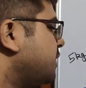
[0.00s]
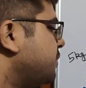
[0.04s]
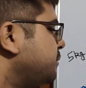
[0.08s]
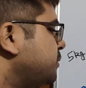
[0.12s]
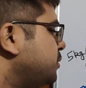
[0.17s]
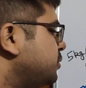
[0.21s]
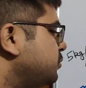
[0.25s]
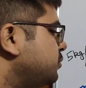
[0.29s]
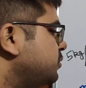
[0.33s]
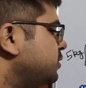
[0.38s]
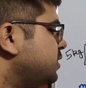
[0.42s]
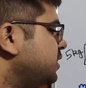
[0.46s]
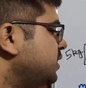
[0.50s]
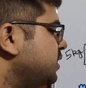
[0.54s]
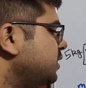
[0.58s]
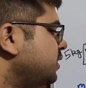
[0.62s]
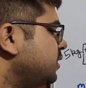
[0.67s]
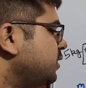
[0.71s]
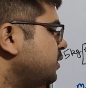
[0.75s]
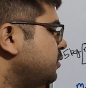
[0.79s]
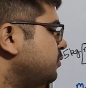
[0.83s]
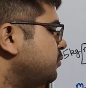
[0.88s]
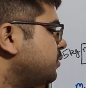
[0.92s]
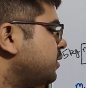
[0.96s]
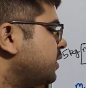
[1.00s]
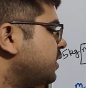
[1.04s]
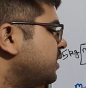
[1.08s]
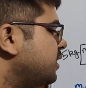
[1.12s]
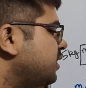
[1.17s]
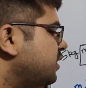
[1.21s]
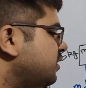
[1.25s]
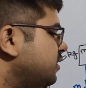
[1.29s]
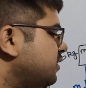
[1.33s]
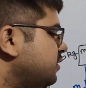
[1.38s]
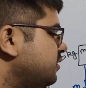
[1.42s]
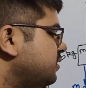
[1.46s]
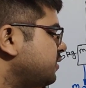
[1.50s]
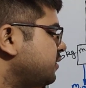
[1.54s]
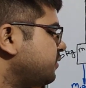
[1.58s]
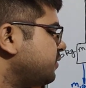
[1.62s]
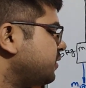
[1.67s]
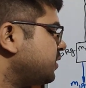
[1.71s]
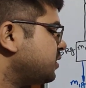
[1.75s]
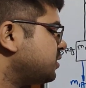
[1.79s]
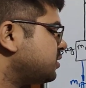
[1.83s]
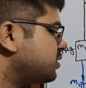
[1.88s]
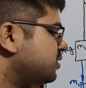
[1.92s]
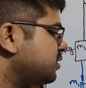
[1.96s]
m2g nu k, this is the
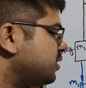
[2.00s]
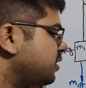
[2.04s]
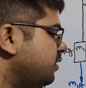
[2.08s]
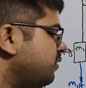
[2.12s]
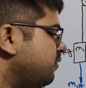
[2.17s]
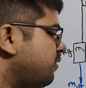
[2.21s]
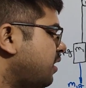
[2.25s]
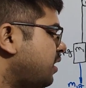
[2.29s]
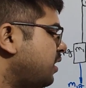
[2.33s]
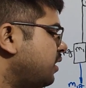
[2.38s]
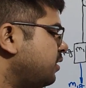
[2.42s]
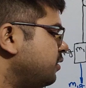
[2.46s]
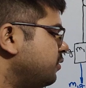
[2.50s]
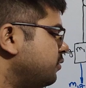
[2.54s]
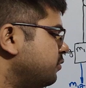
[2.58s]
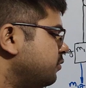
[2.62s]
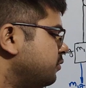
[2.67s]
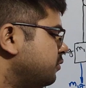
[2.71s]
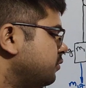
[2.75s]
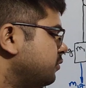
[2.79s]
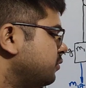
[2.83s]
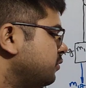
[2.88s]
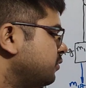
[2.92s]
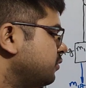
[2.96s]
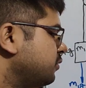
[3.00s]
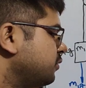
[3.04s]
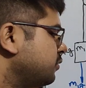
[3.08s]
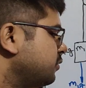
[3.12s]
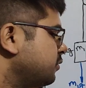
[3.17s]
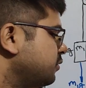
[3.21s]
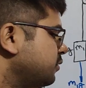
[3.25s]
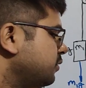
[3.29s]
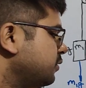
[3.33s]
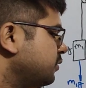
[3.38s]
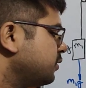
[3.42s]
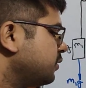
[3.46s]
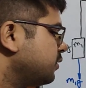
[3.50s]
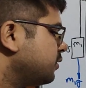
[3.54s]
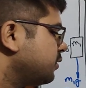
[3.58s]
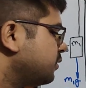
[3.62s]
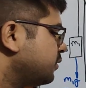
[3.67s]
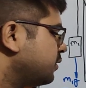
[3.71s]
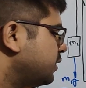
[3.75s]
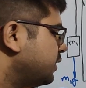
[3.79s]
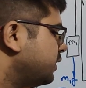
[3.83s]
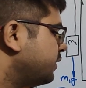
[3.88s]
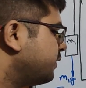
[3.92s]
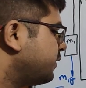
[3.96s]
frictional value,
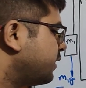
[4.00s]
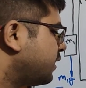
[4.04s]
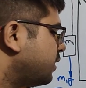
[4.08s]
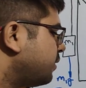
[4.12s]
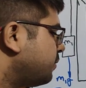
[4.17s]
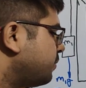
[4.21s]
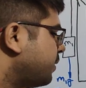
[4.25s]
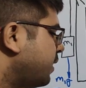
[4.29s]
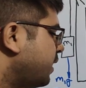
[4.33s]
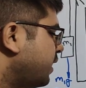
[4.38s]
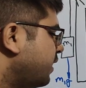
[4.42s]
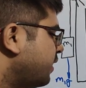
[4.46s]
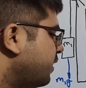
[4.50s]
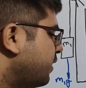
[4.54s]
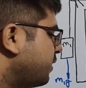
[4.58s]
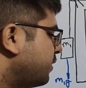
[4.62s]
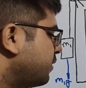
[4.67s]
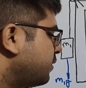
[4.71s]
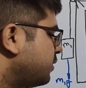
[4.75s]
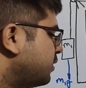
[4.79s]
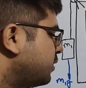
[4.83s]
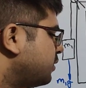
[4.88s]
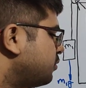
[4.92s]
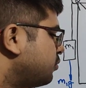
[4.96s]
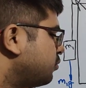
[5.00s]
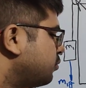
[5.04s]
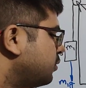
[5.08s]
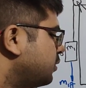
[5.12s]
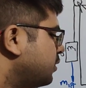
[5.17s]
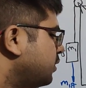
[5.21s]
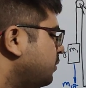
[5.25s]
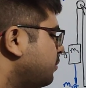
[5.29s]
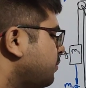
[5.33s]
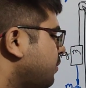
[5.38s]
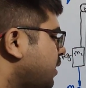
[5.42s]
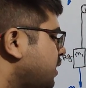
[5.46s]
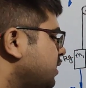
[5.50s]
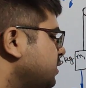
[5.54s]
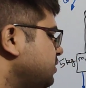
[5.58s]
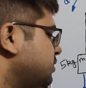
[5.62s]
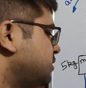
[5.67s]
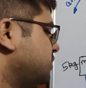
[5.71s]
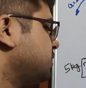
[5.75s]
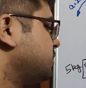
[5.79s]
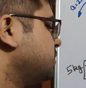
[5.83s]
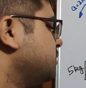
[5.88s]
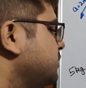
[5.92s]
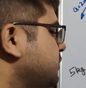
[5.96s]
divided by the total
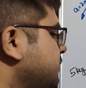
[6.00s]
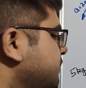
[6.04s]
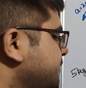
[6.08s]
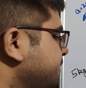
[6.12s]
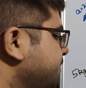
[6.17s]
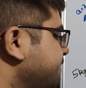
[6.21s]
mass,